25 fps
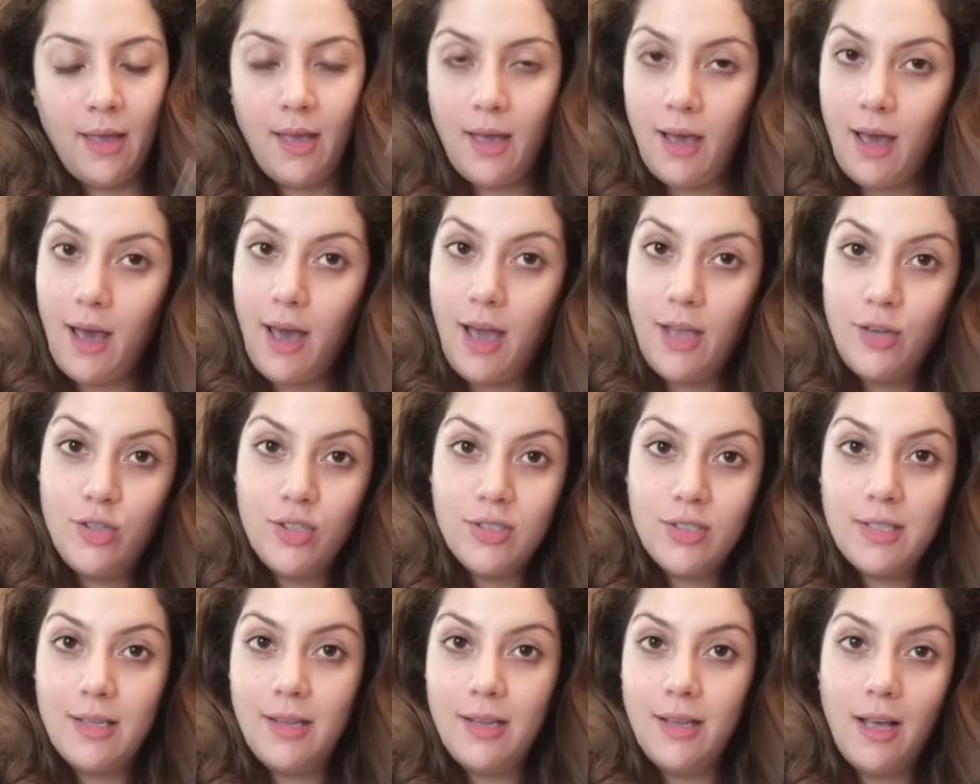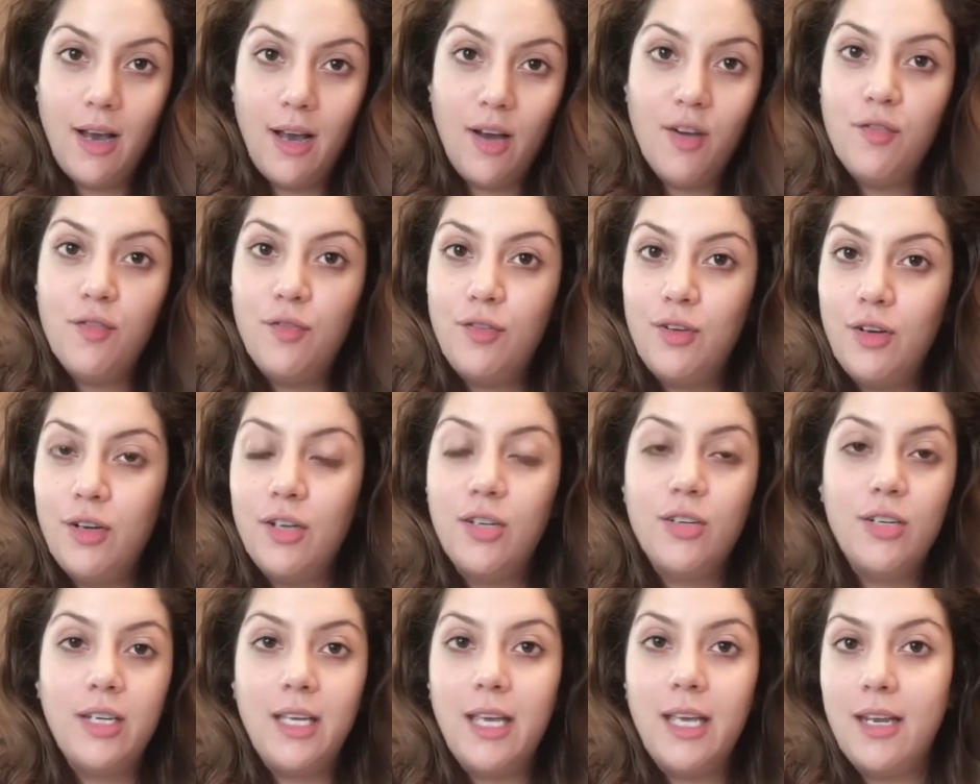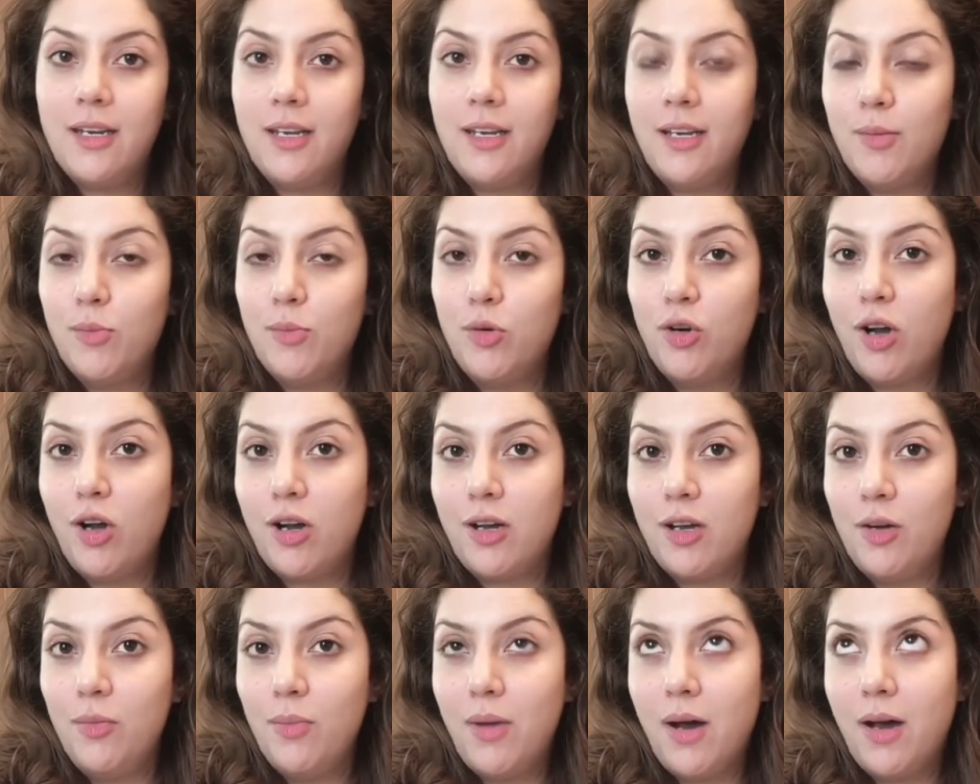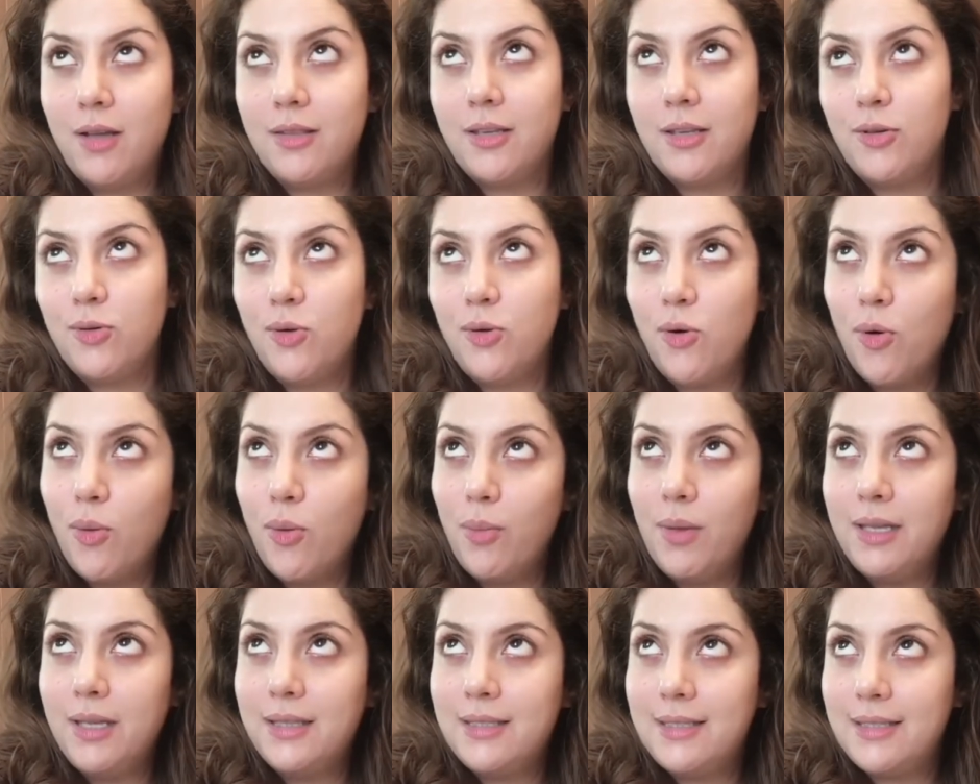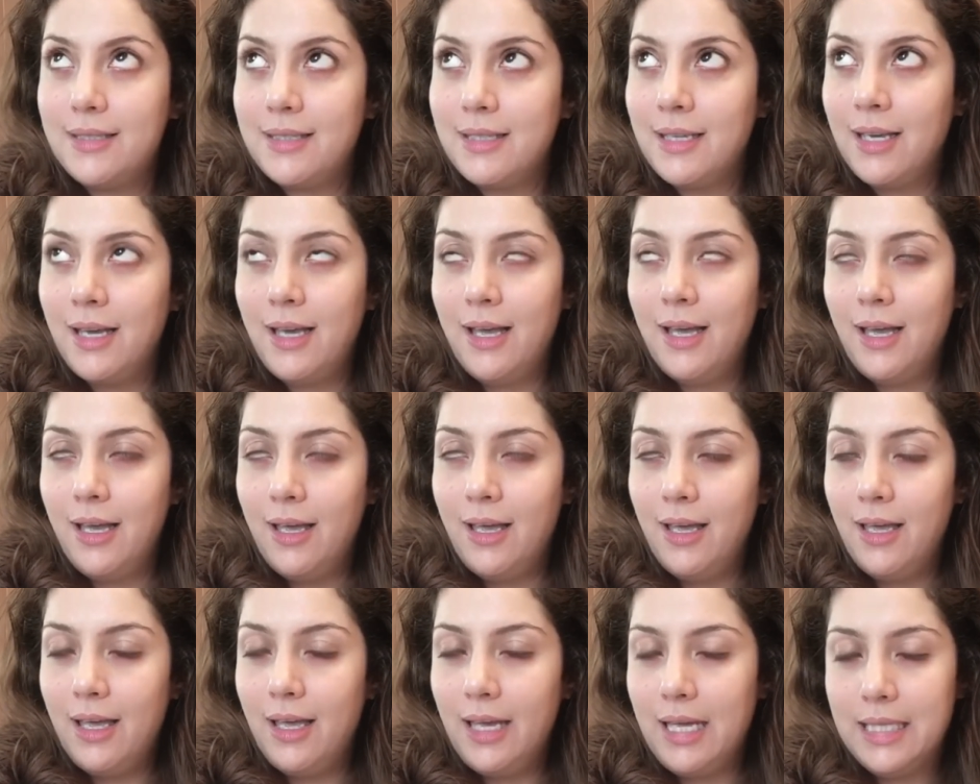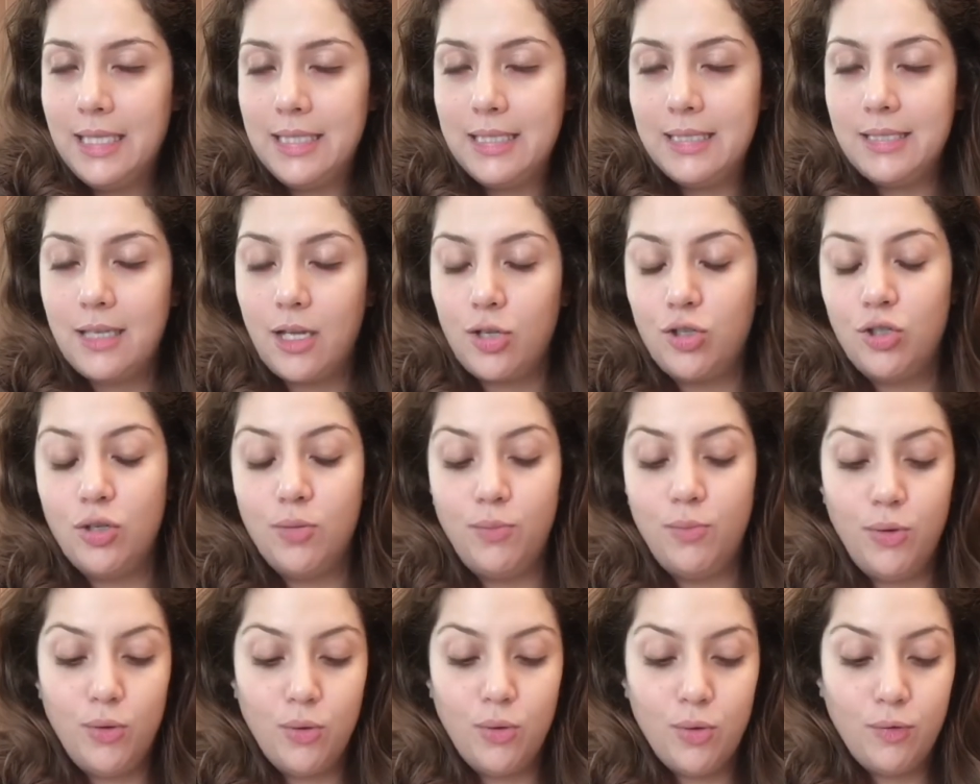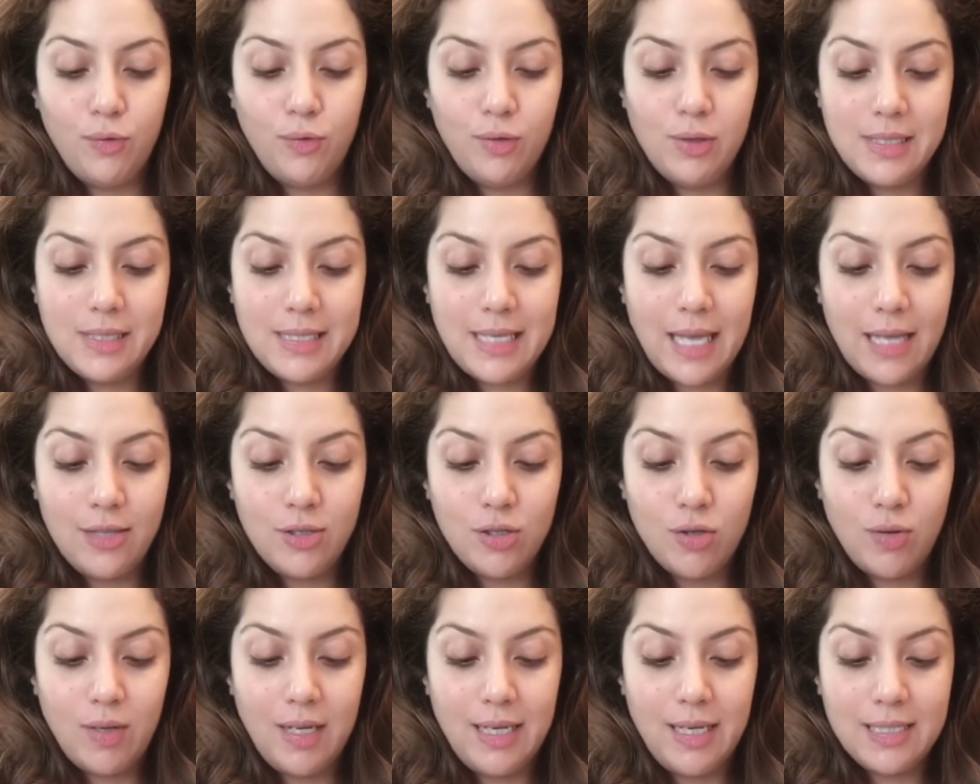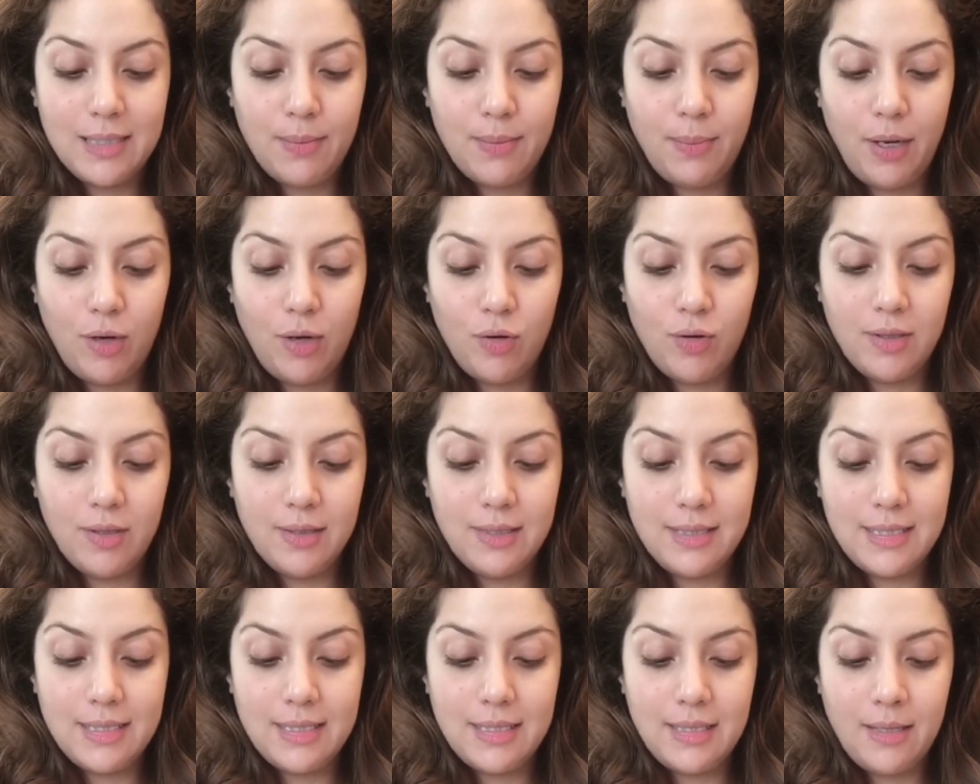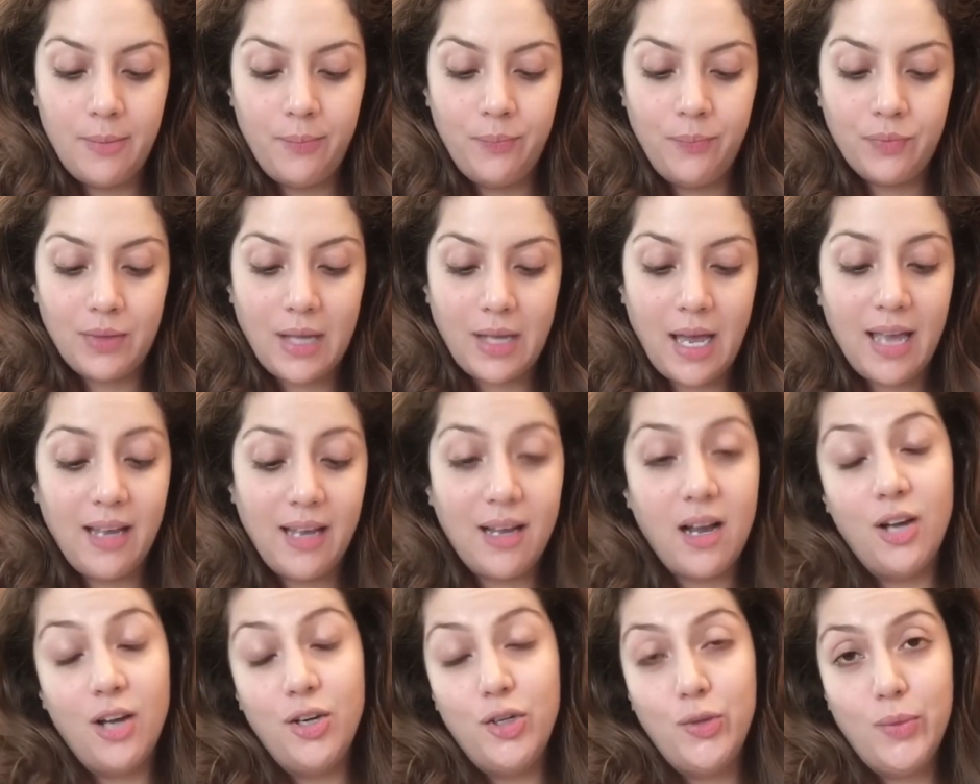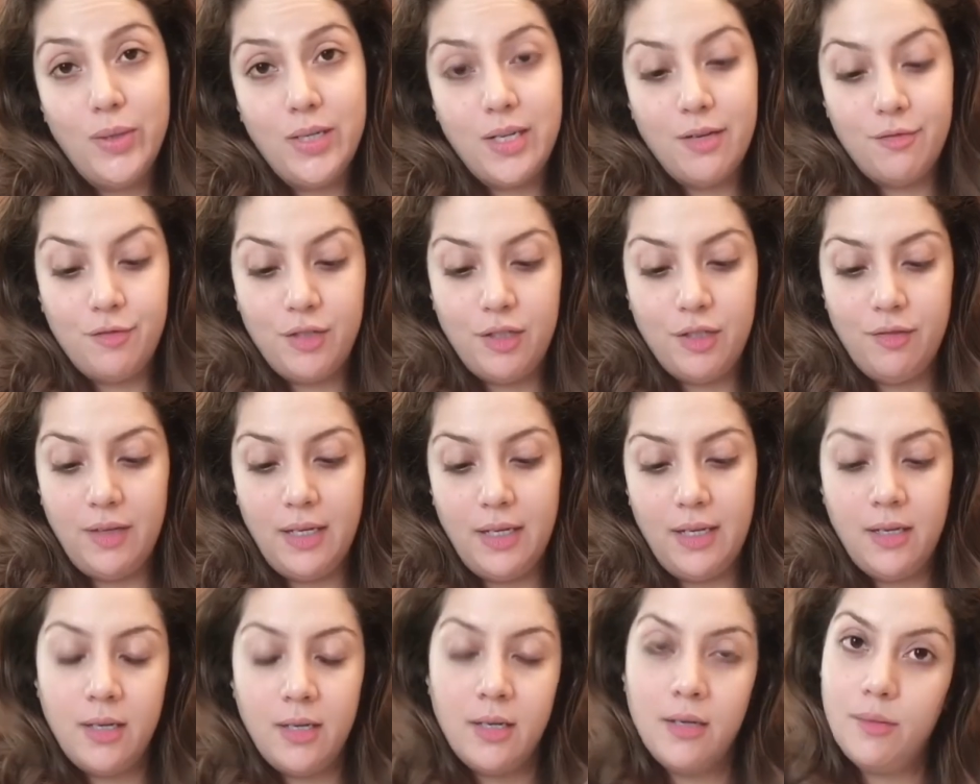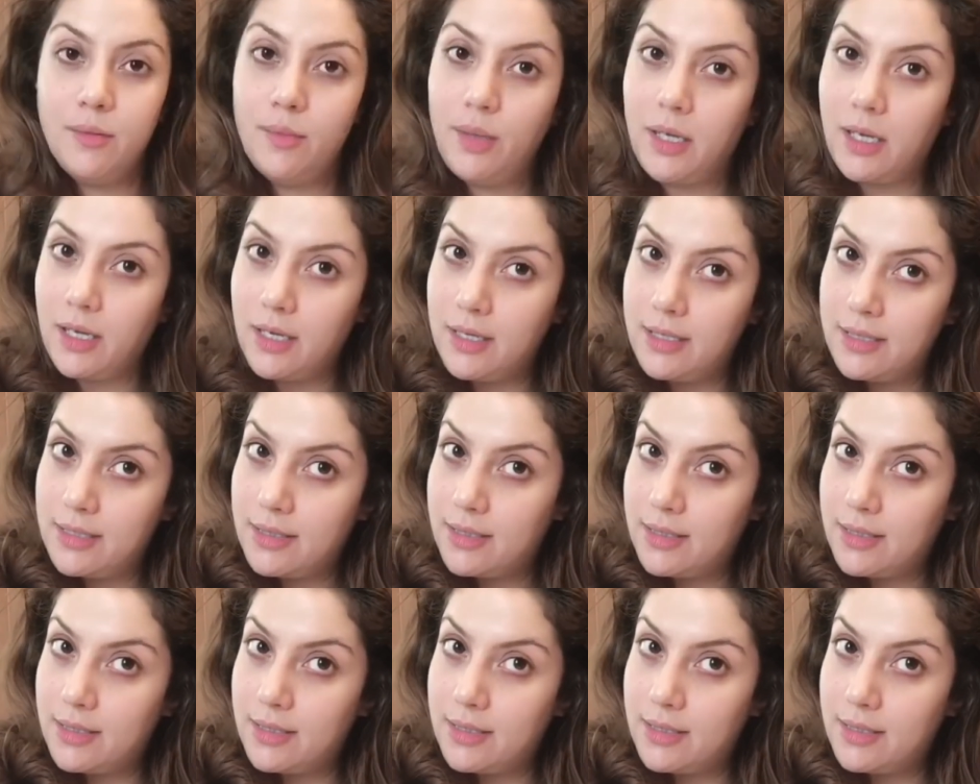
I just love creating a Moroccan bath at home. It's such a beautiful sensory experience. I can't do it every week because